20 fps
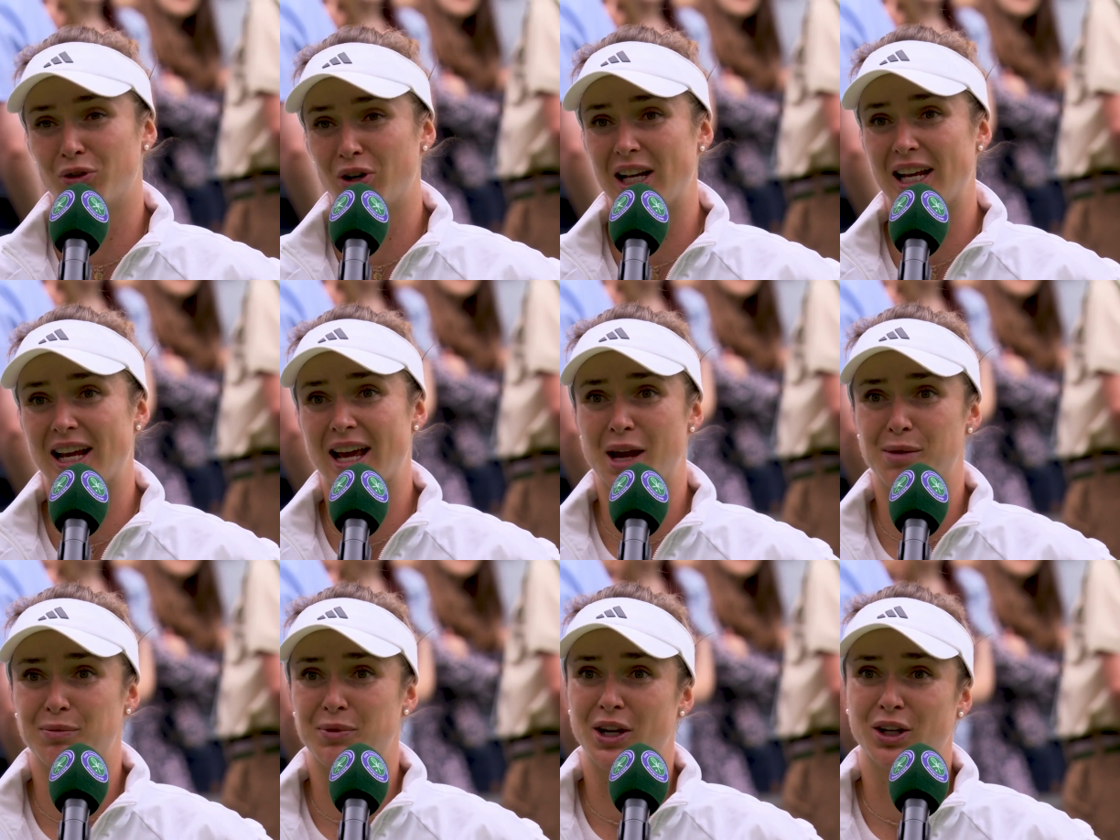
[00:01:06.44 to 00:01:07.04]
really
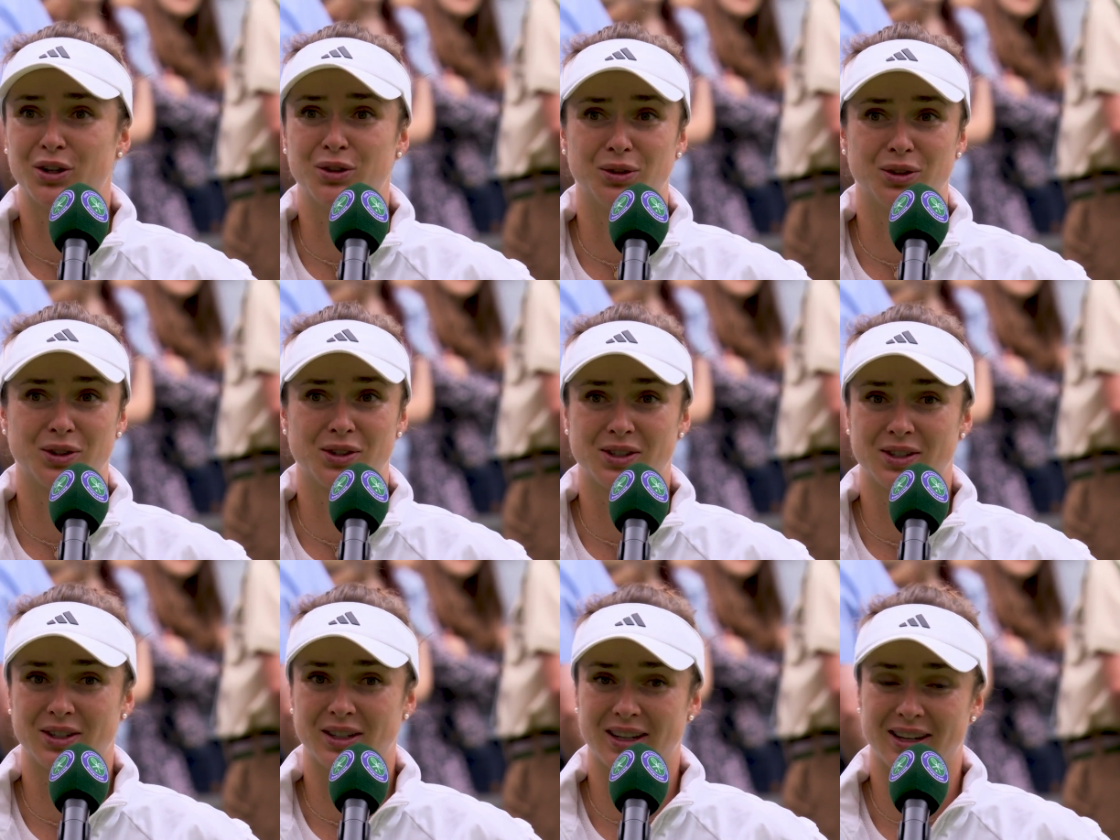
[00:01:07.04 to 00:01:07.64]
happy I could
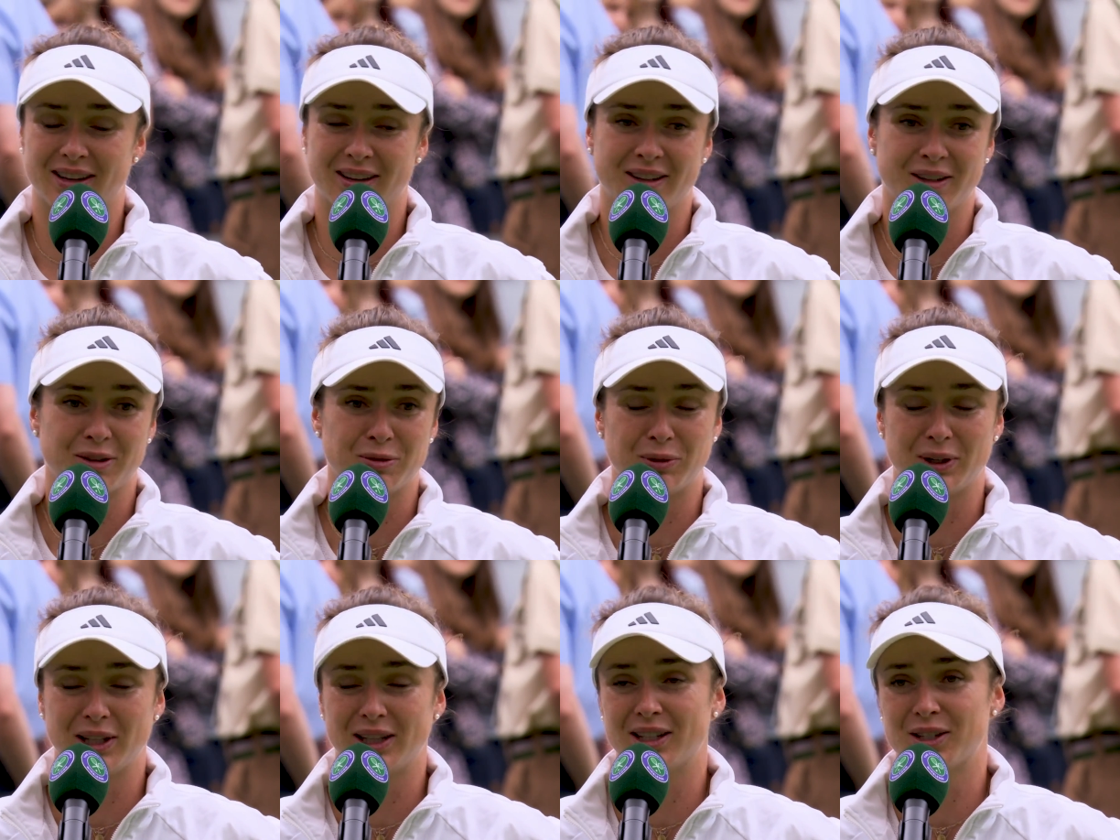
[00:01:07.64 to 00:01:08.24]
uh,
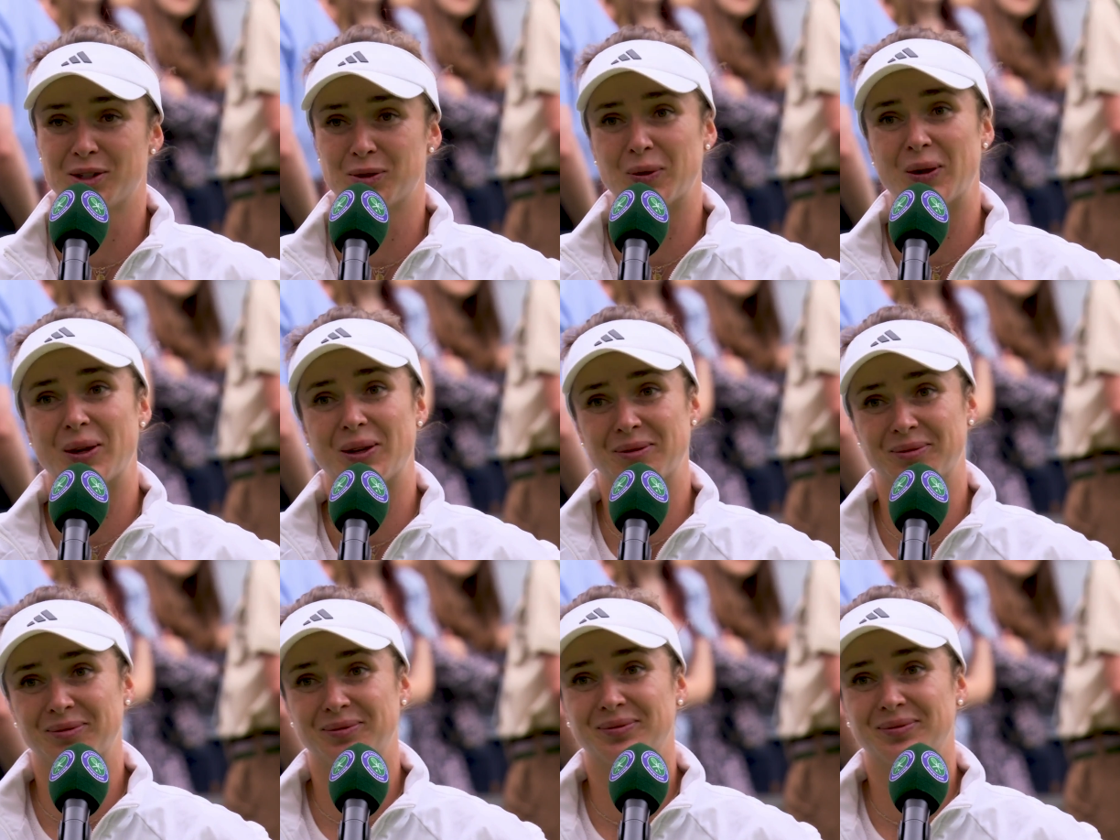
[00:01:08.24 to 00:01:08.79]
win this one.